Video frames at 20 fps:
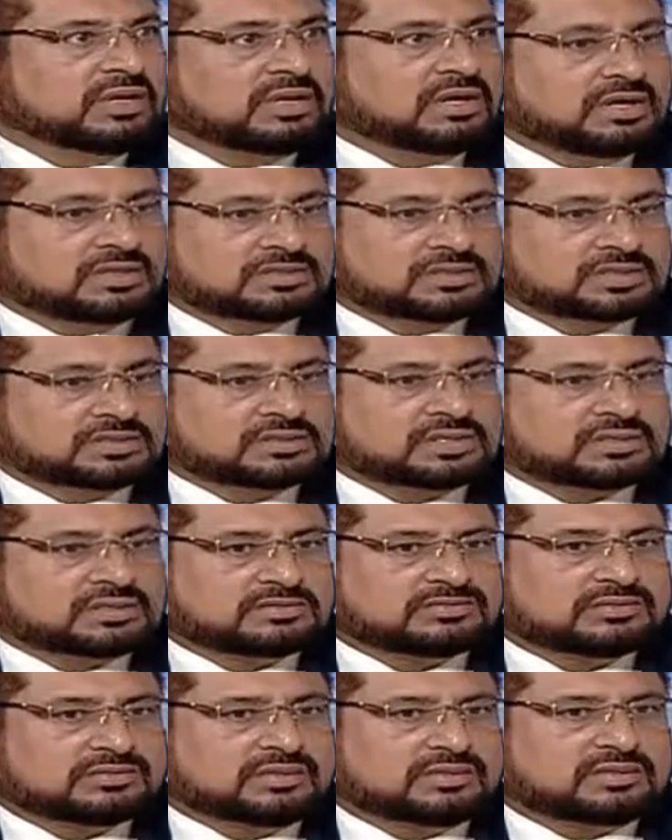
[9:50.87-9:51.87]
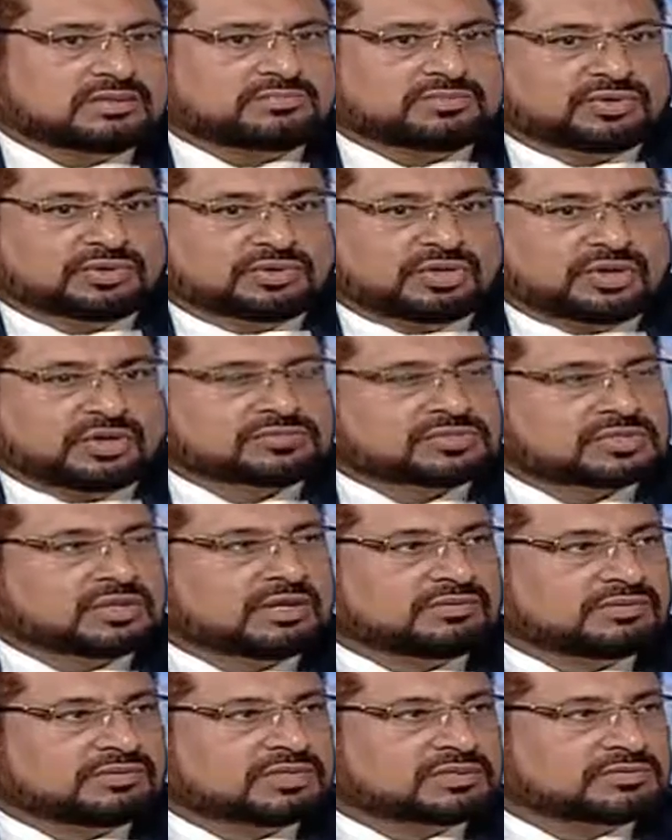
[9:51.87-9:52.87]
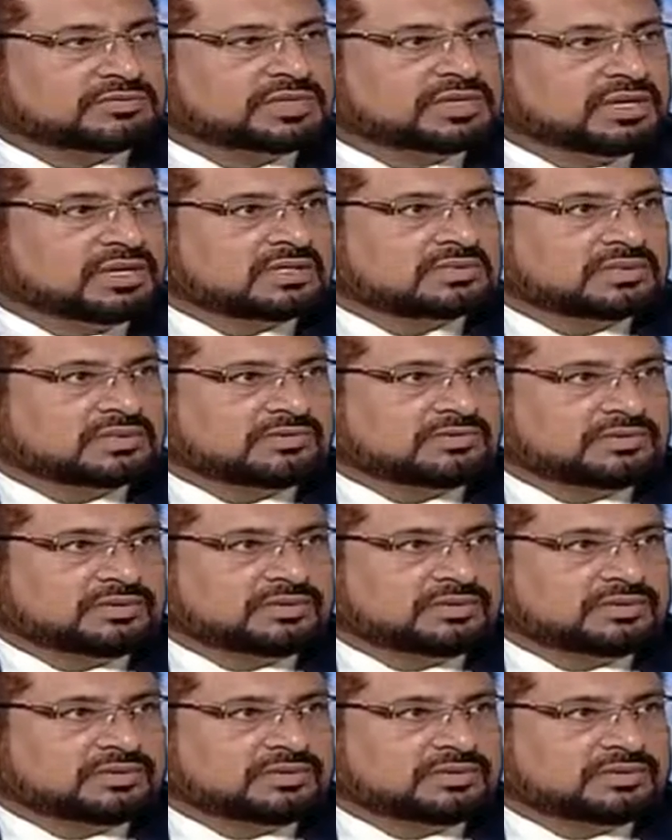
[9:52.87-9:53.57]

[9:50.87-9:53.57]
successful programs always because of